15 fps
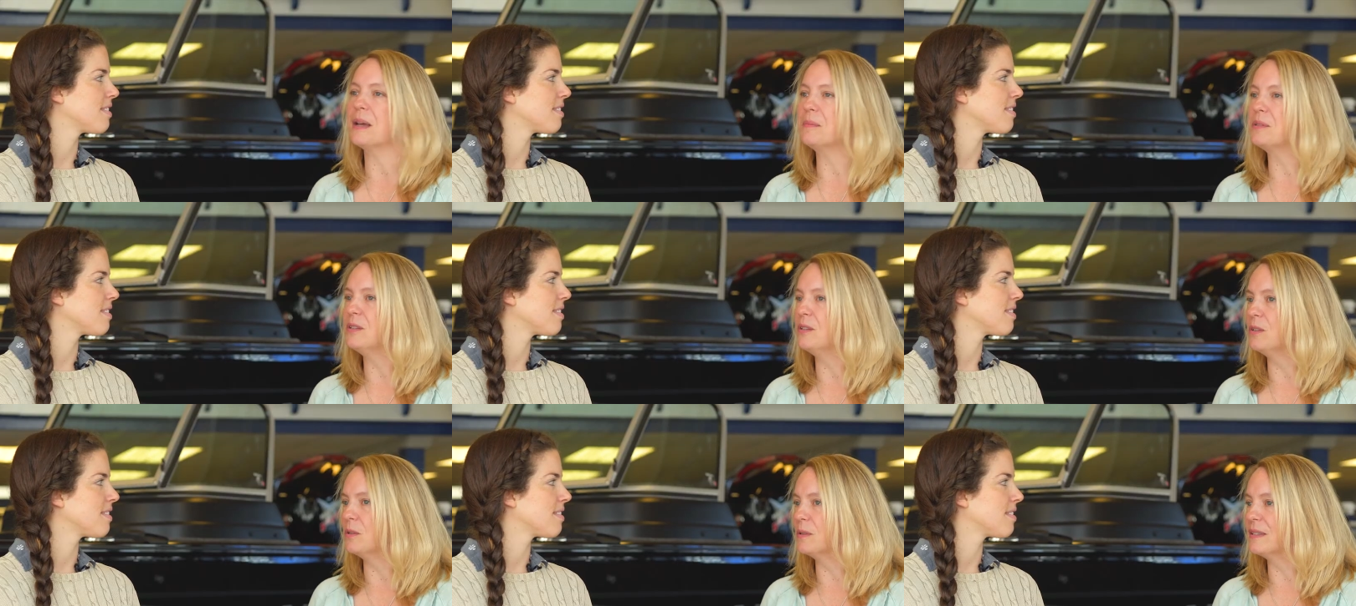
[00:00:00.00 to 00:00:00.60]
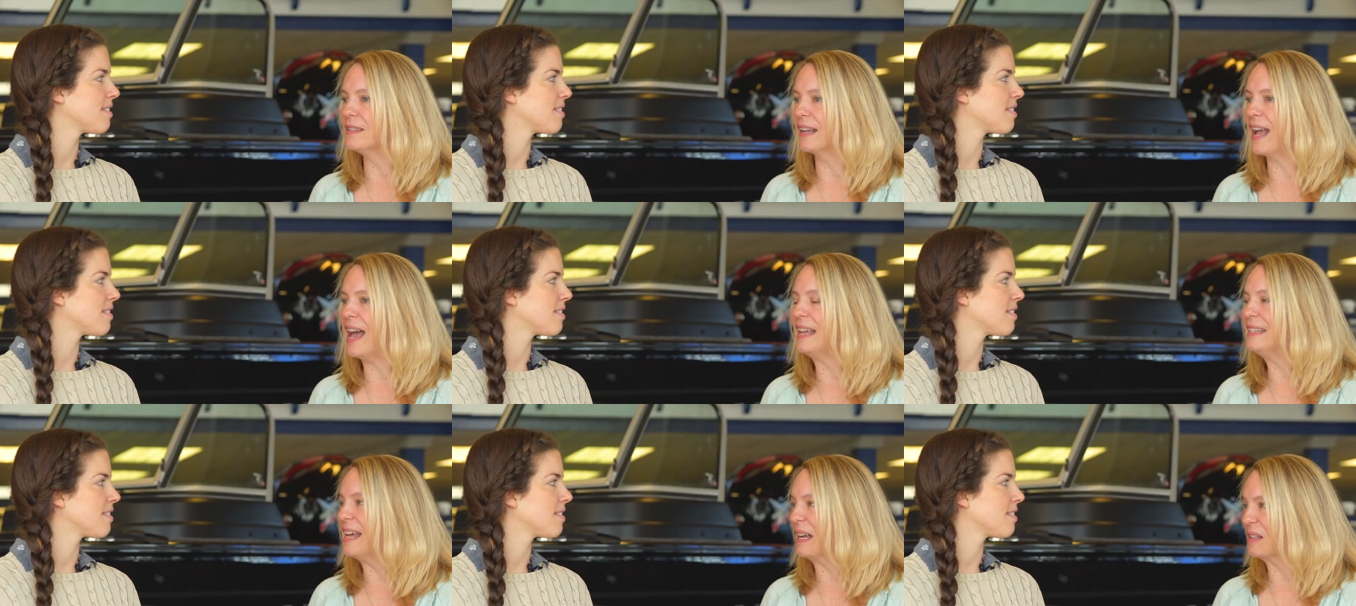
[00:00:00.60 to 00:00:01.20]
Speaker 1: steps to do is to
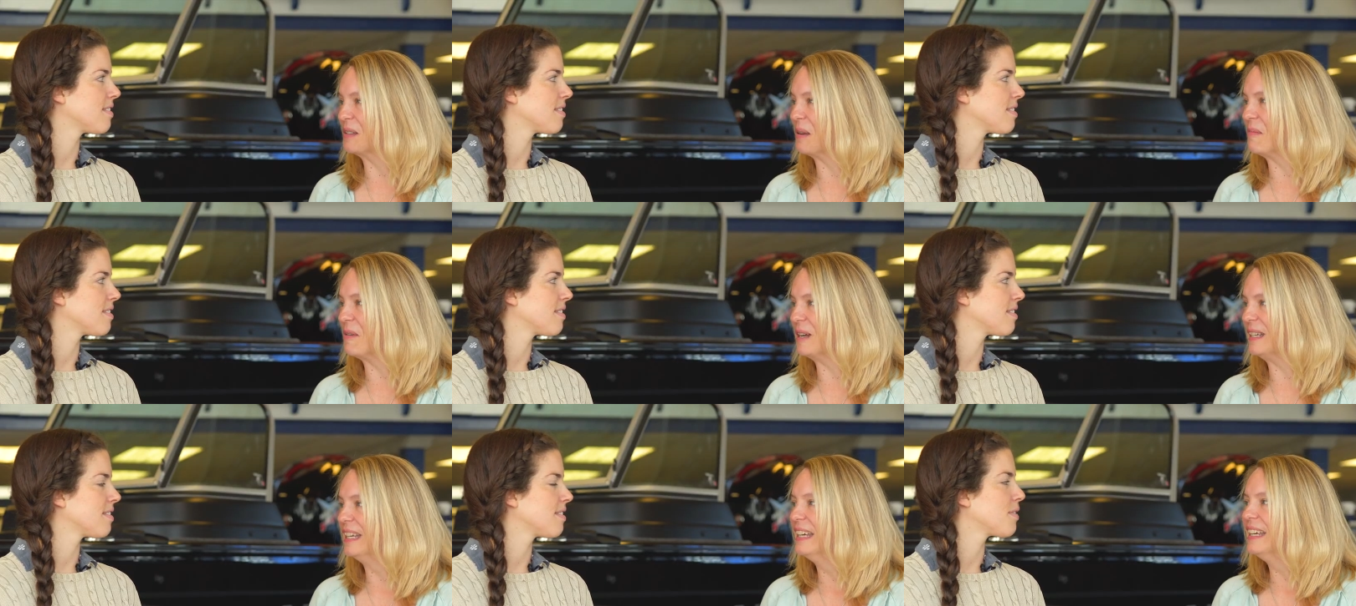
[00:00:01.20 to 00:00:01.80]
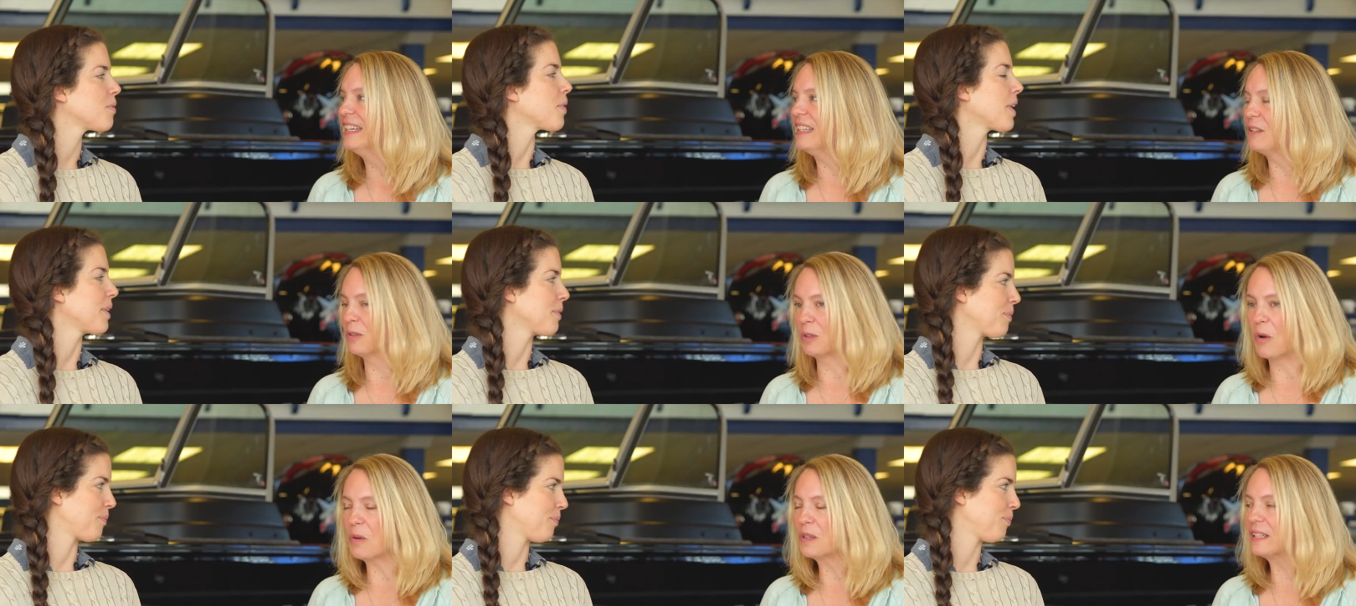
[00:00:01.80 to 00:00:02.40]
contact someone,
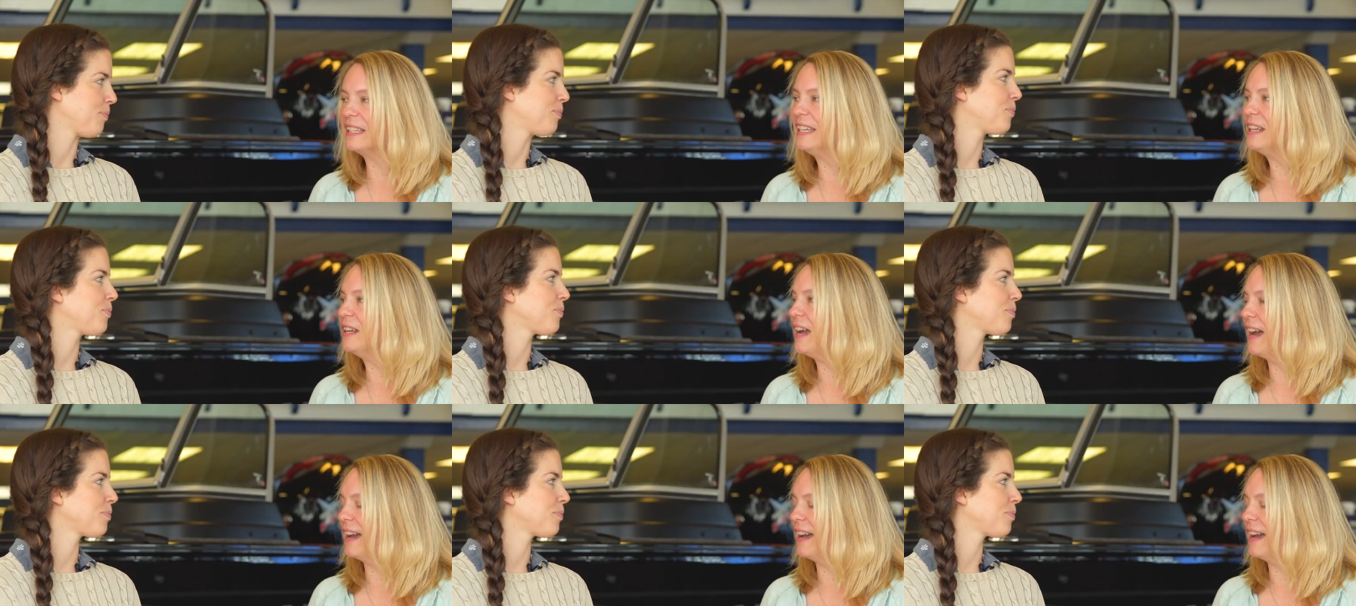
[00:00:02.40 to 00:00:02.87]
either locally